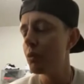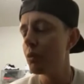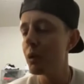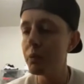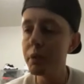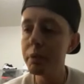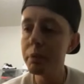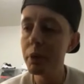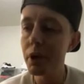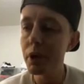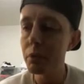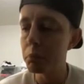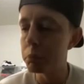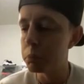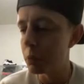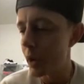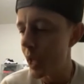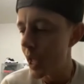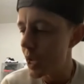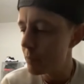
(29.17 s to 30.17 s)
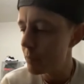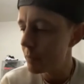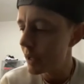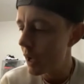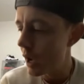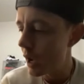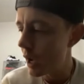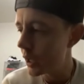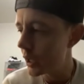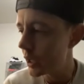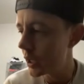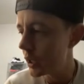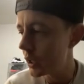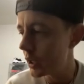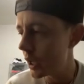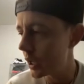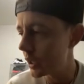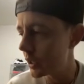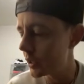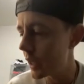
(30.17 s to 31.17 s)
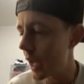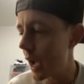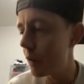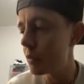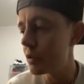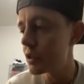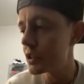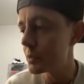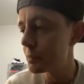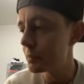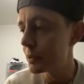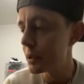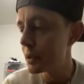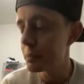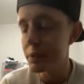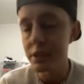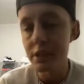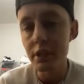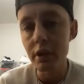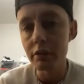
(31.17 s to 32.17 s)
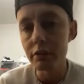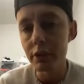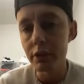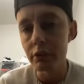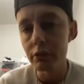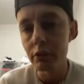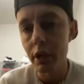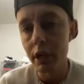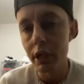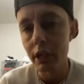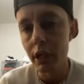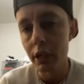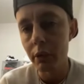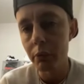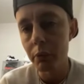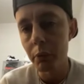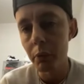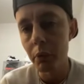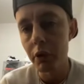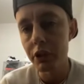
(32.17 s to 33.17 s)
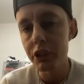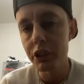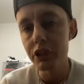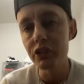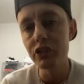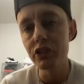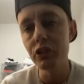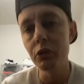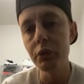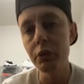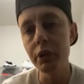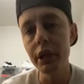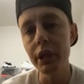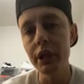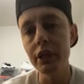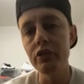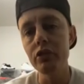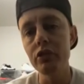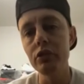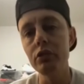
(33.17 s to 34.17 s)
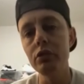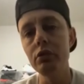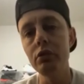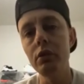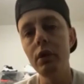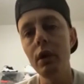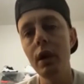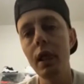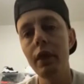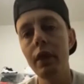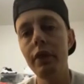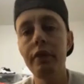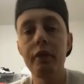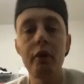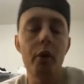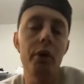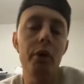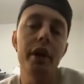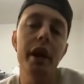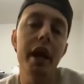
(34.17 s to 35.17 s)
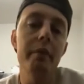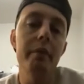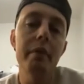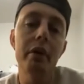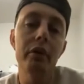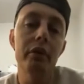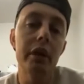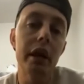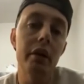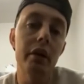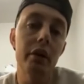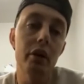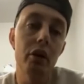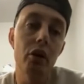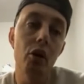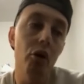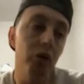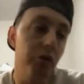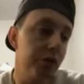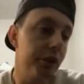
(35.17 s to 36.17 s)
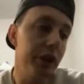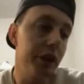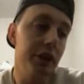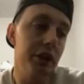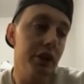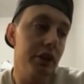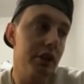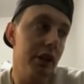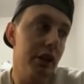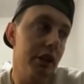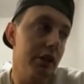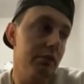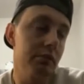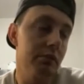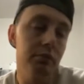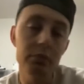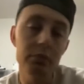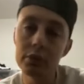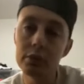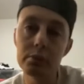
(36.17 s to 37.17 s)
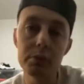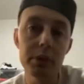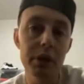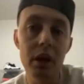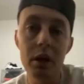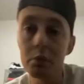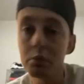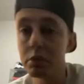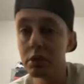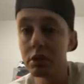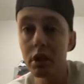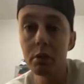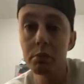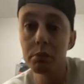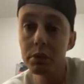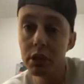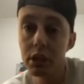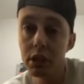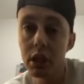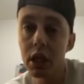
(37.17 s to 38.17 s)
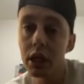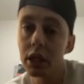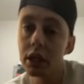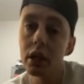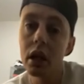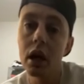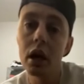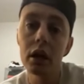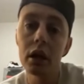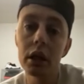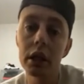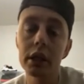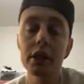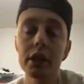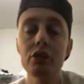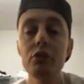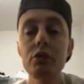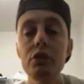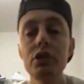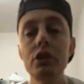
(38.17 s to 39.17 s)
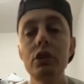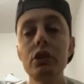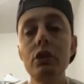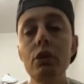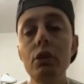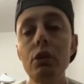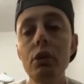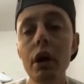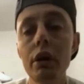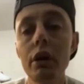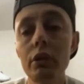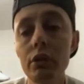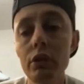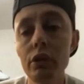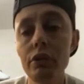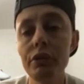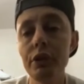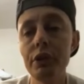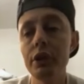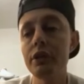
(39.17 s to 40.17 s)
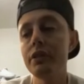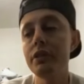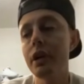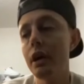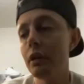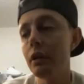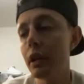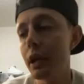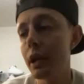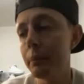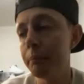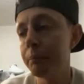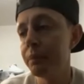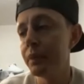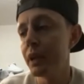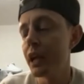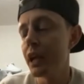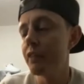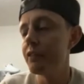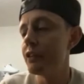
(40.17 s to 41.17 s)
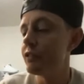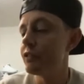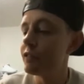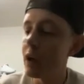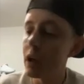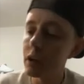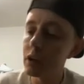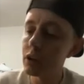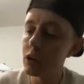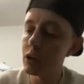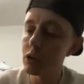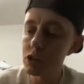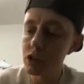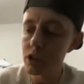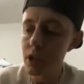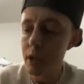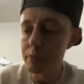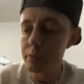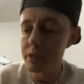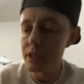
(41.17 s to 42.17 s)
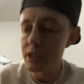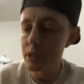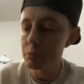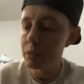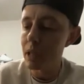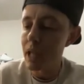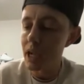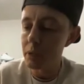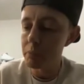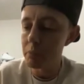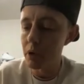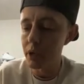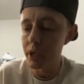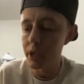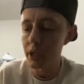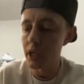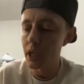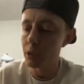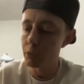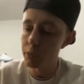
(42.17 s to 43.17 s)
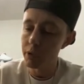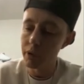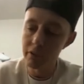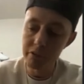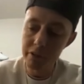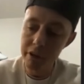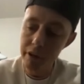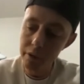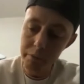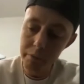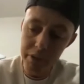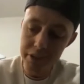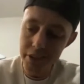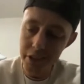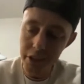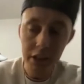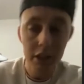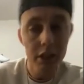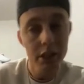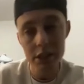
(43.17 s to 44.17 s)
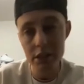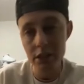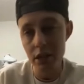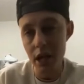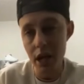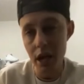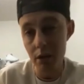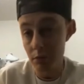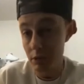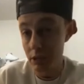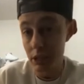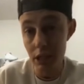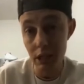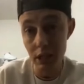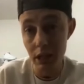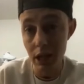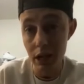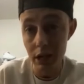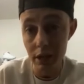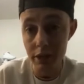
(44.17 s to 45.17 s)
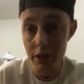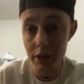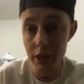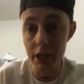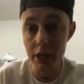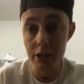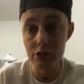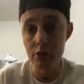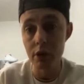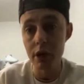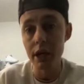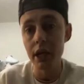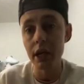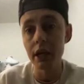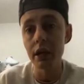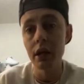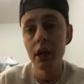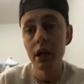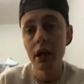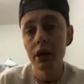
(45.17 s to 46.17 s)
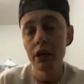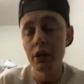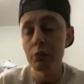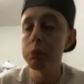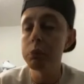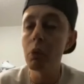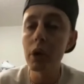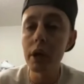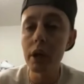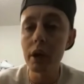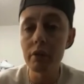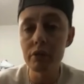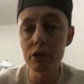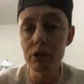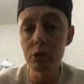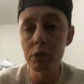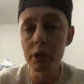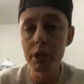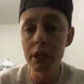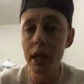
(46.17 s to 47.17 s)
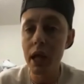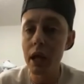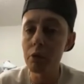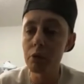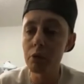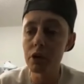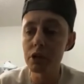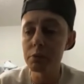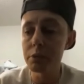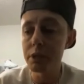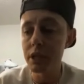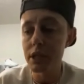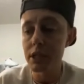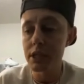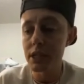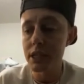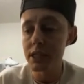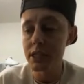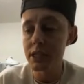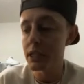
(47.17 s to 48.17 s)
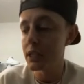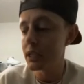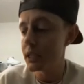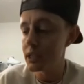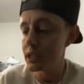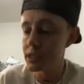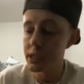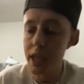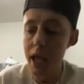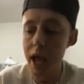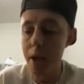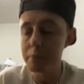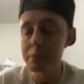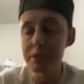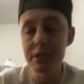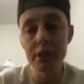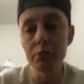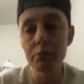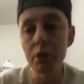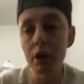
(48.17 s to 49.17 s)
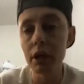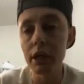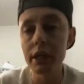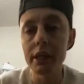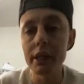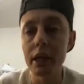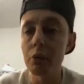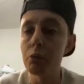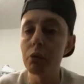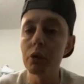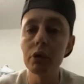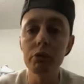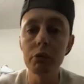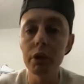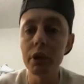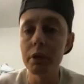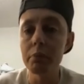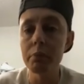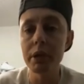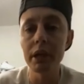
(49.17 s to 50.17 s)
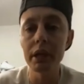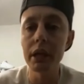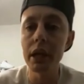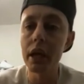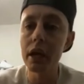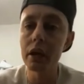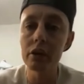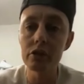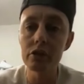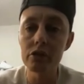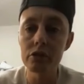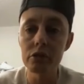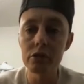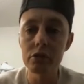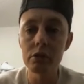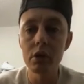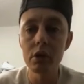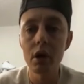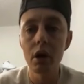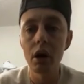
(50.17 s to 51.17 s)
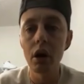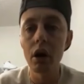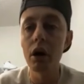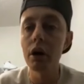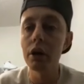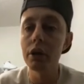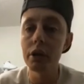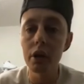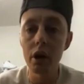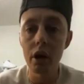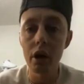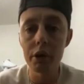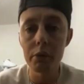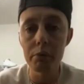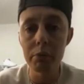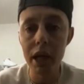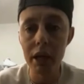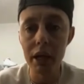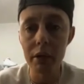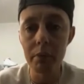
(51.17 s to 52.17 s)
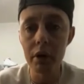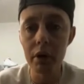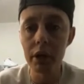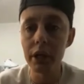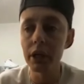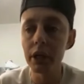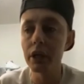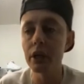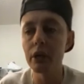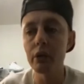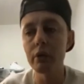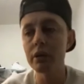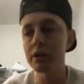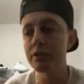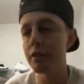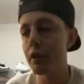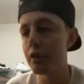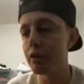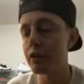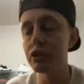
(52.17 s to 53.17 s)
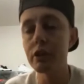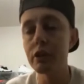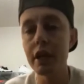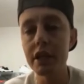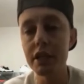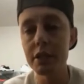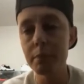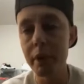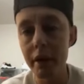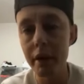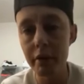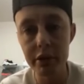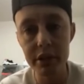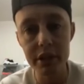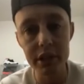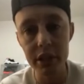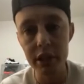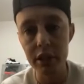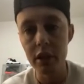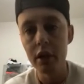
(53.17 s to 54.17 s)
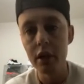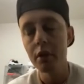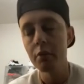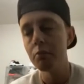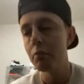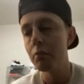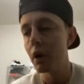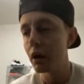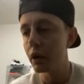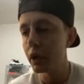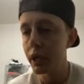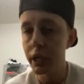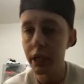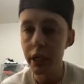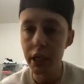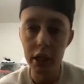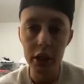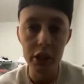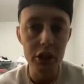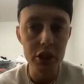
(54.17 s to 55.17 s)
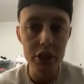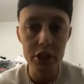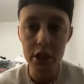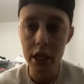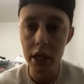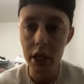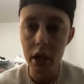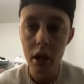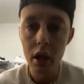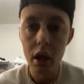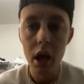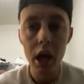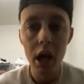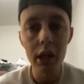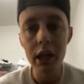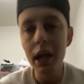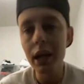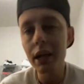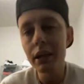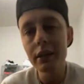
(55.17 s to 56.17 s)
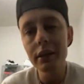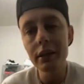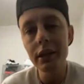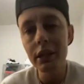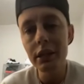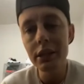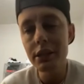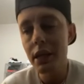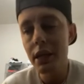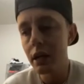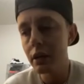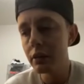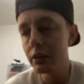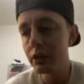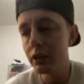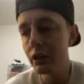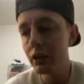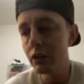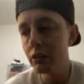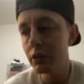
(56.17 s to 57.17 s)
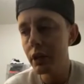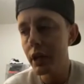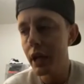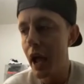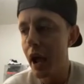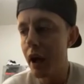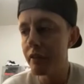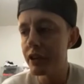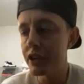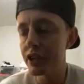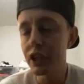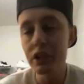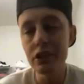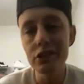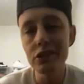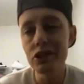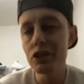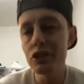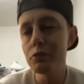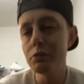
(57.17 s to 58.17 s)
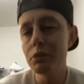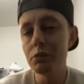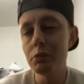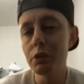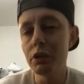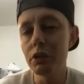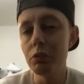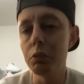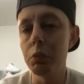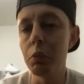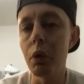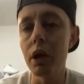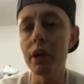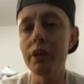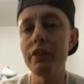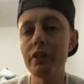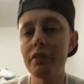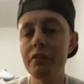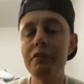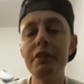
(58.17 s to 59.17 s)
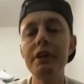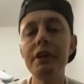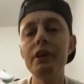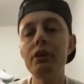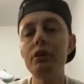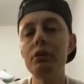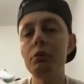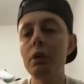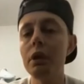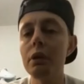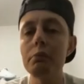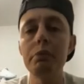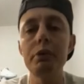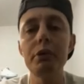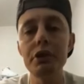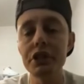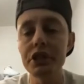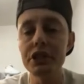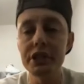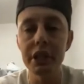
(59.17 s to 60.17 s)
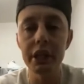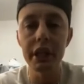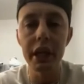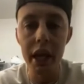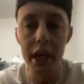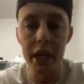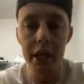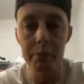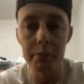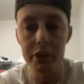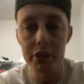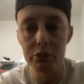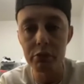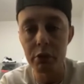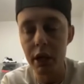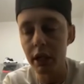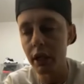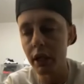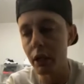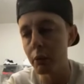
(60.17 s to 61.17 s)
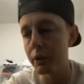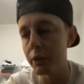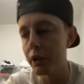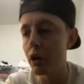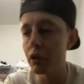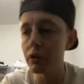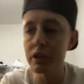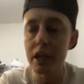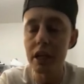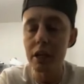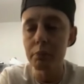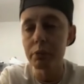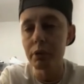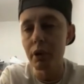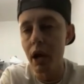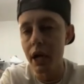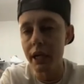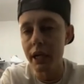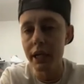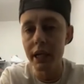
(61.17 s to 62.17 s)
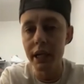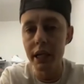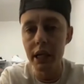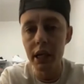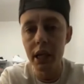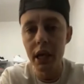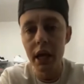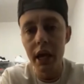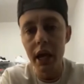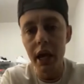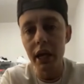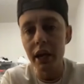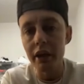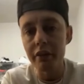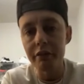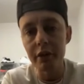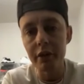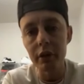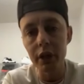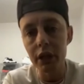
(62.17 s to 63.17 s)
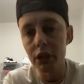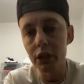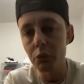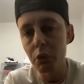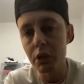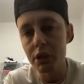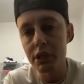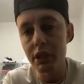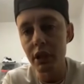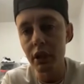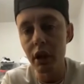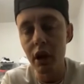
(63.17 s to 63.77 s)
when we put a brand behind it like that was the purpose of it right like we weren't just doing it to throw a name out there and hopefully it just like become something like nah like this was a goal i don't know if you could tell like if you follow ghost drops in the black market like we are very meticulous on how we did a lot of things right and the point of doing that was because i seen these gaps in the market that weren't really being catered to on on the black market you know as far as transparency marketing just like a lot of things that you know the average consumer would want to feel when purchasing cannabis right like we all take pride in it and i felt like there wasn't a